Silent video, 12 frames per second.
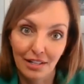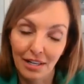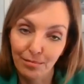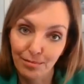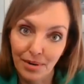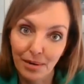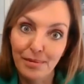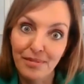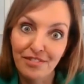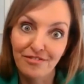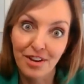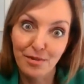I'll probably
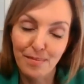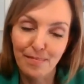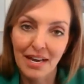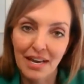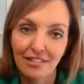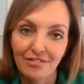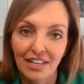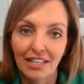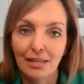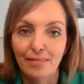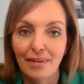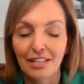be very bad if I
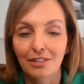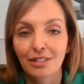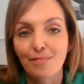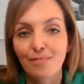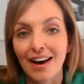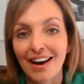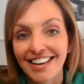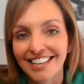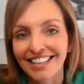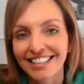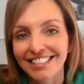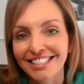get back on the
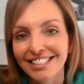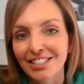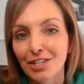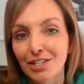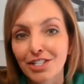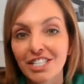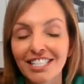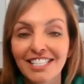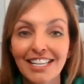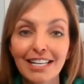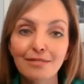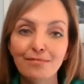bike. And so she
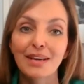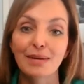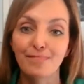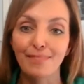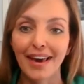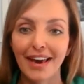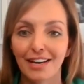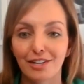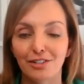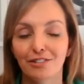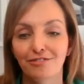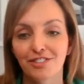sent me a pack
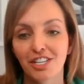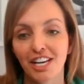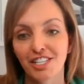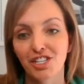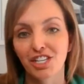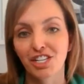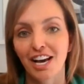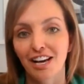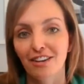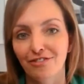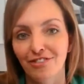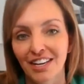of Change Your
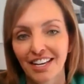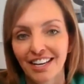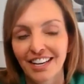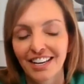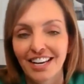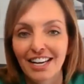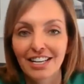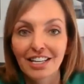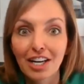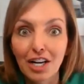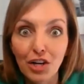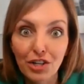Life
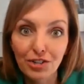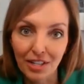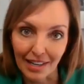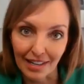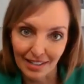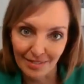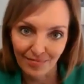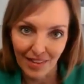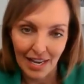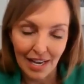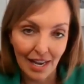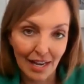clothing.
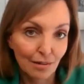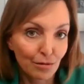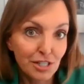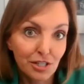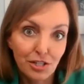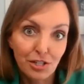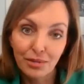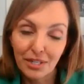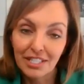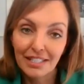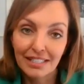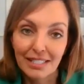And I wasn't sure
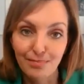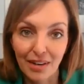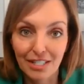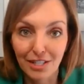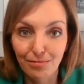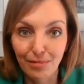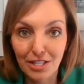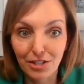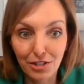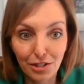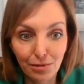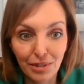what she expected me to
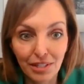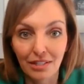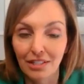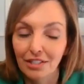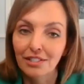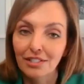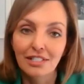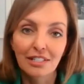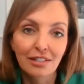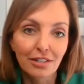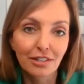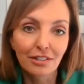do with it, because it
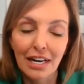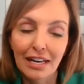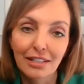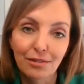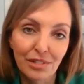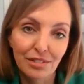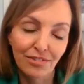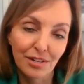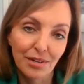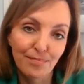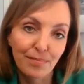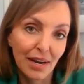didn't look like it was
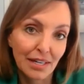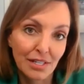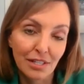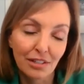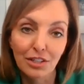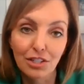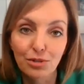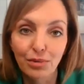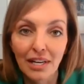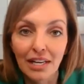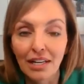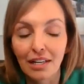very practical to
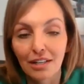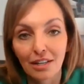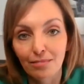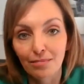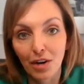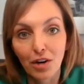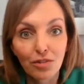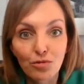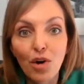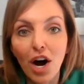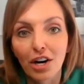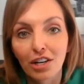wear on the
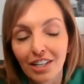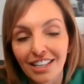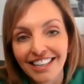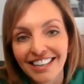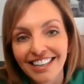rock.